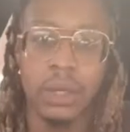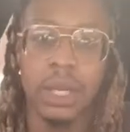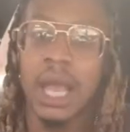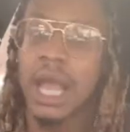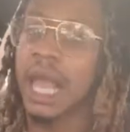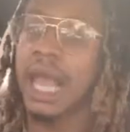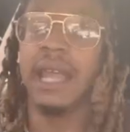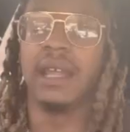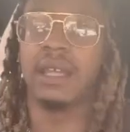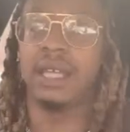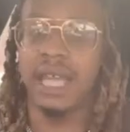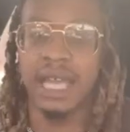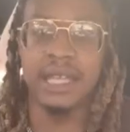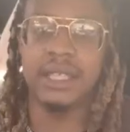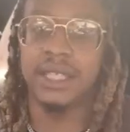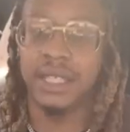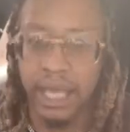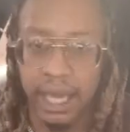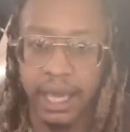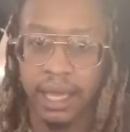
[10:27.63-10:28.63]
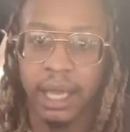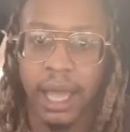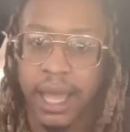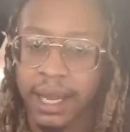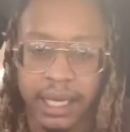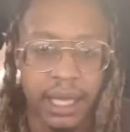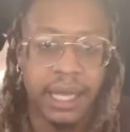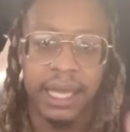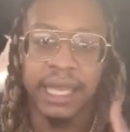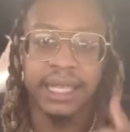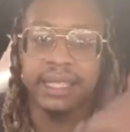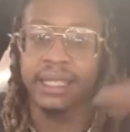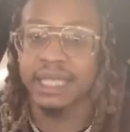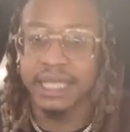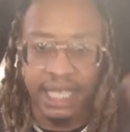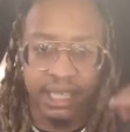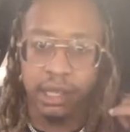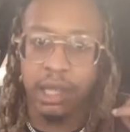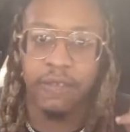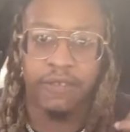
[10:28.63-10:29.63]
and get dick and then get sent
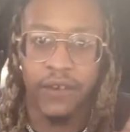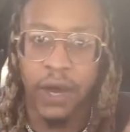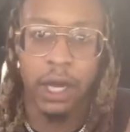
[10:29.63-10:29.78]
the fuck